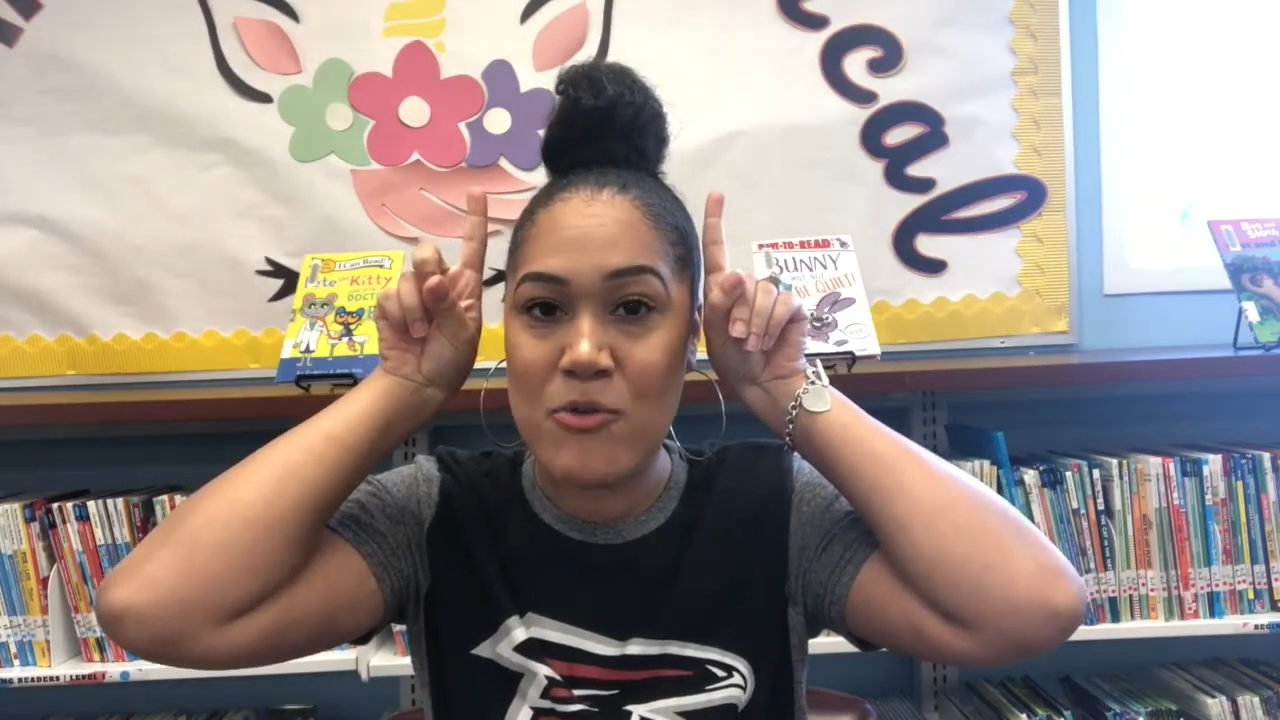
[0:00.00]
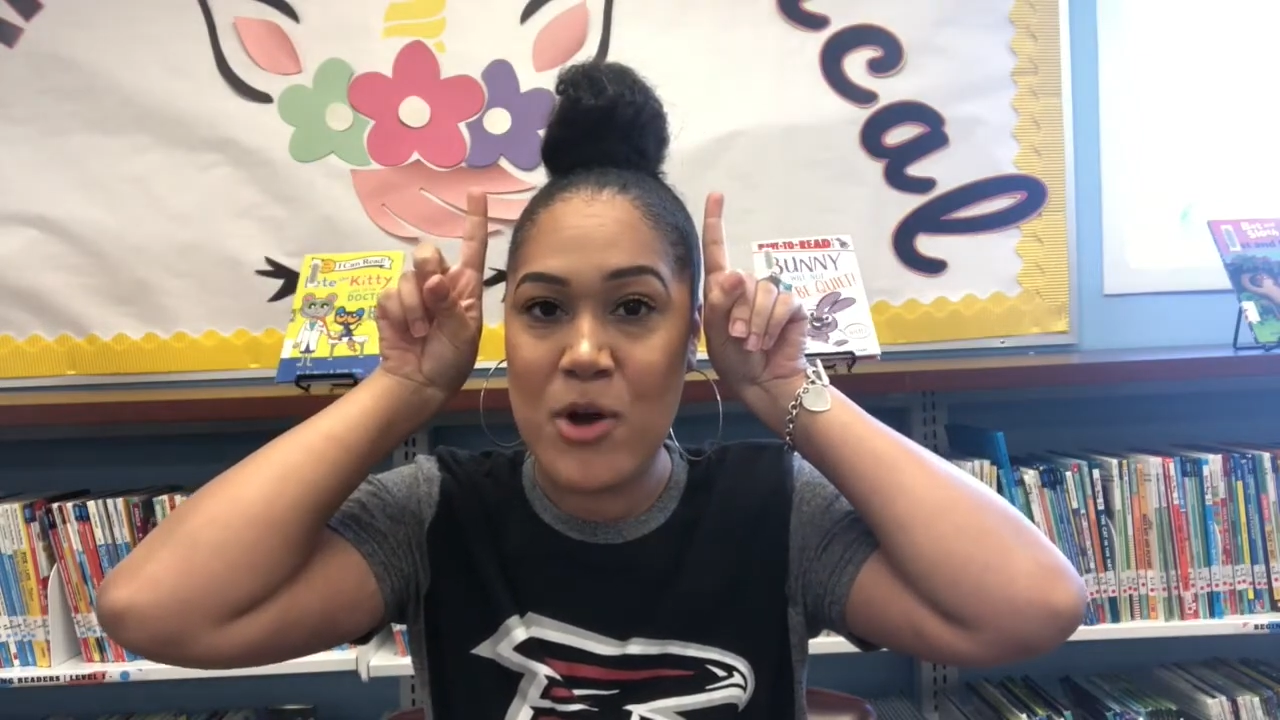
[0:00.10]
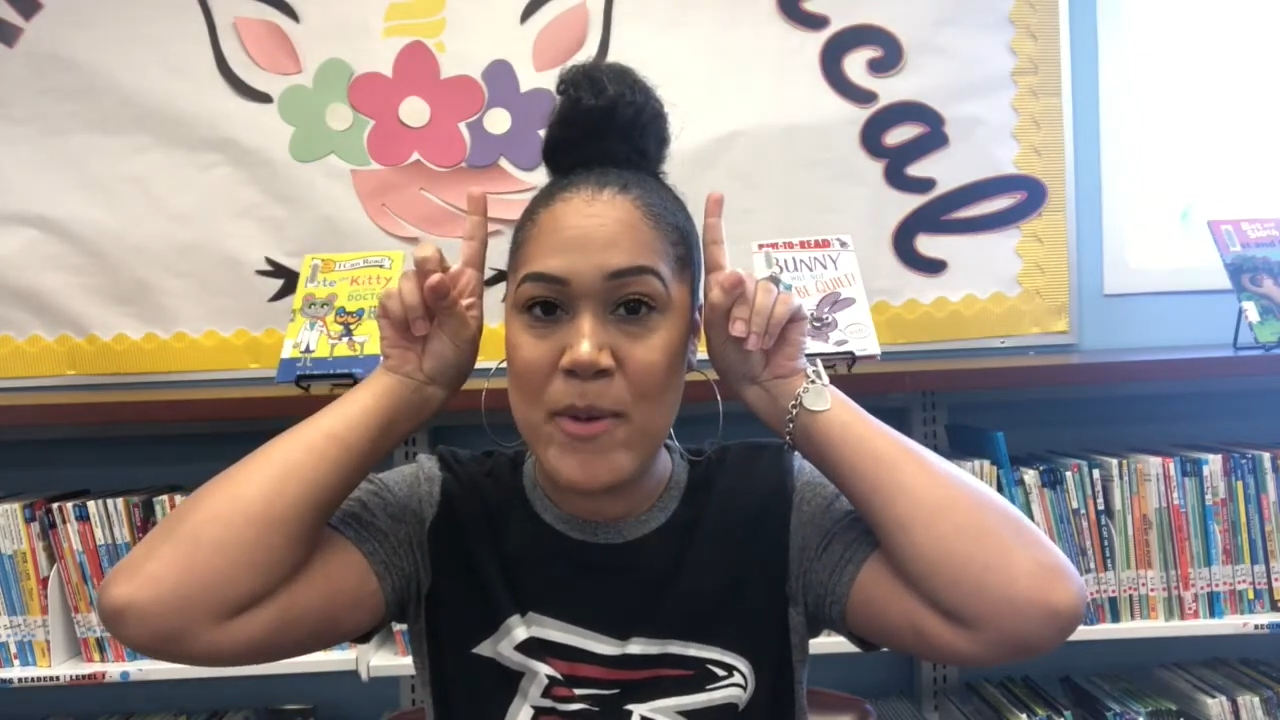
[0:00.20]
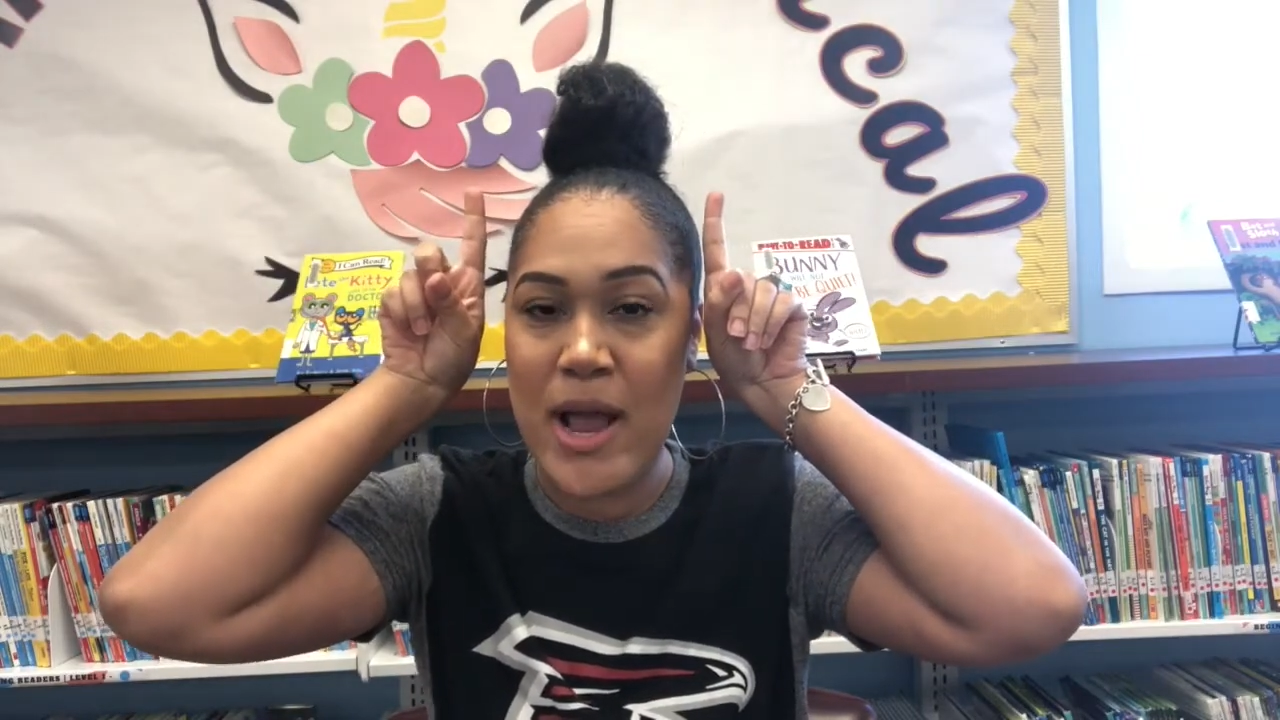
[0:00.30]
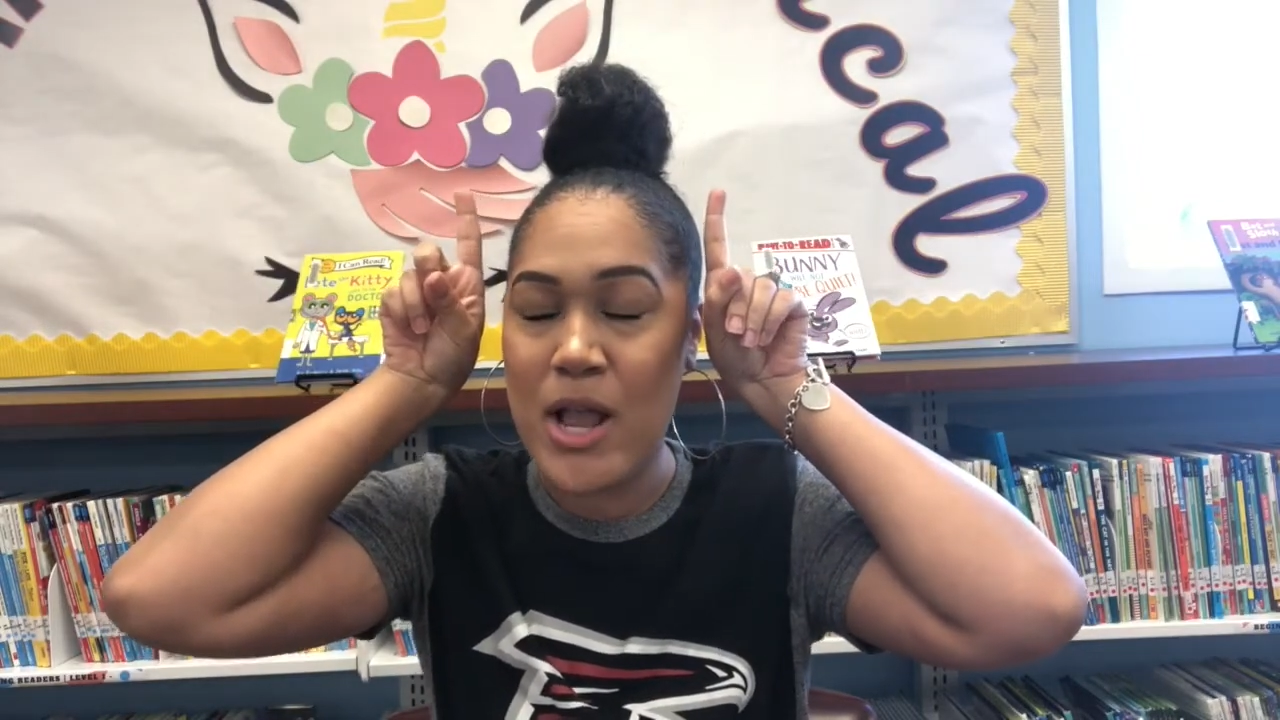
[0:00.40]

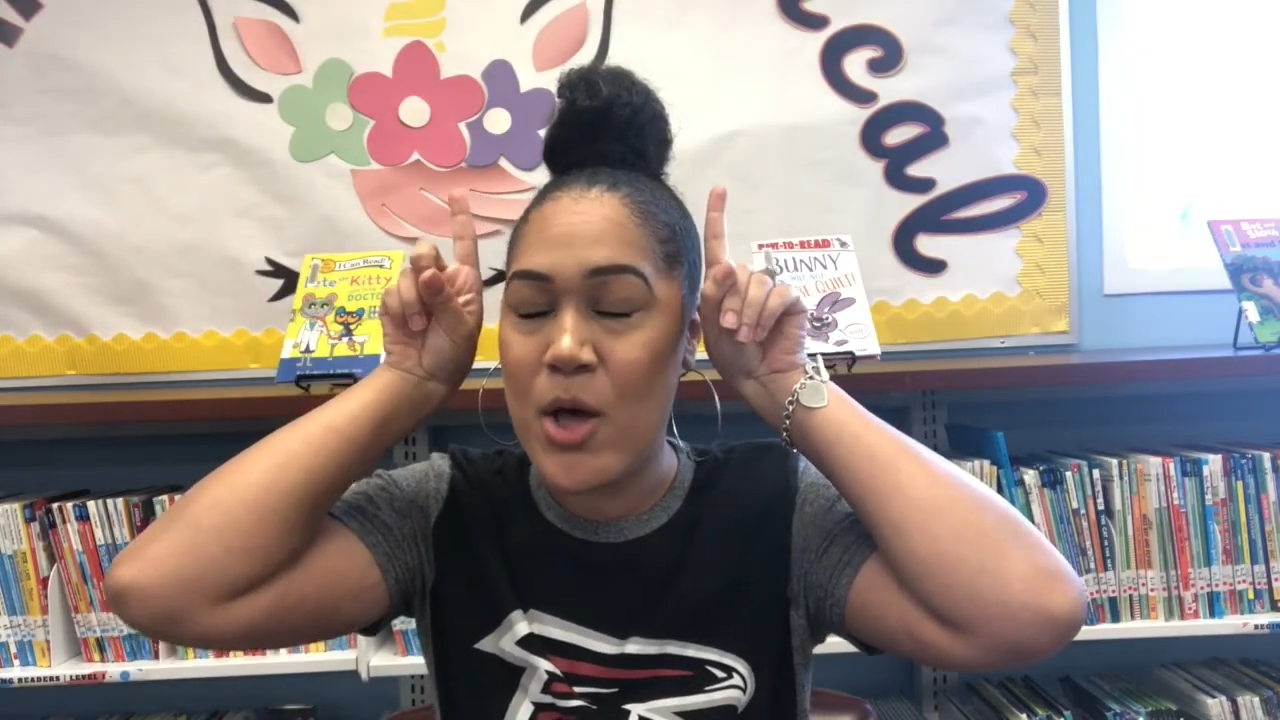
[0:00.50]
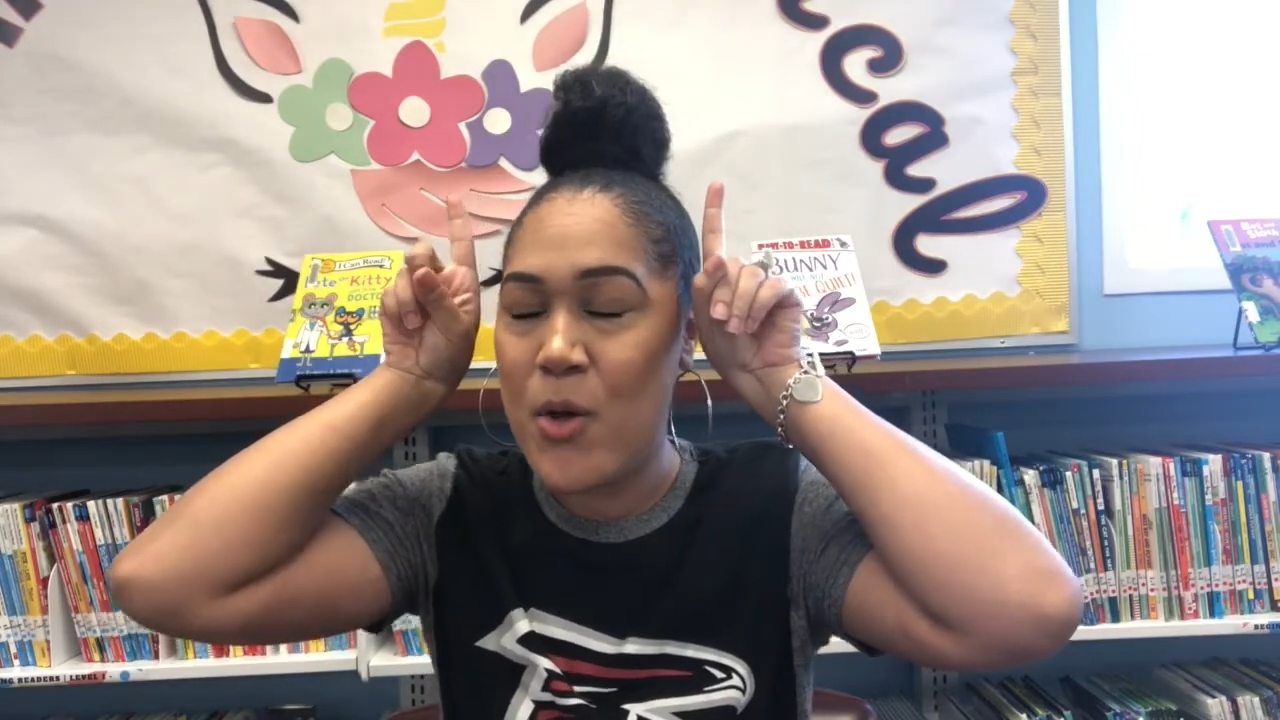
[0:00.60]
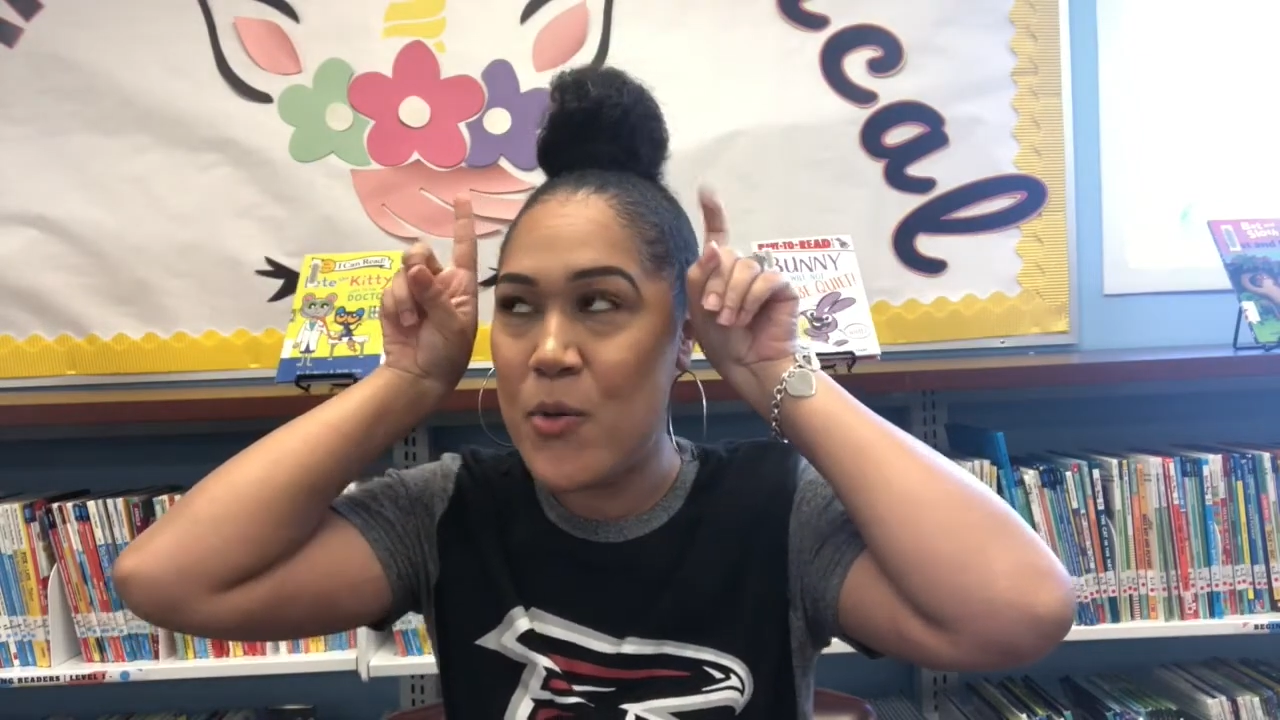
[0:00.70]
robot go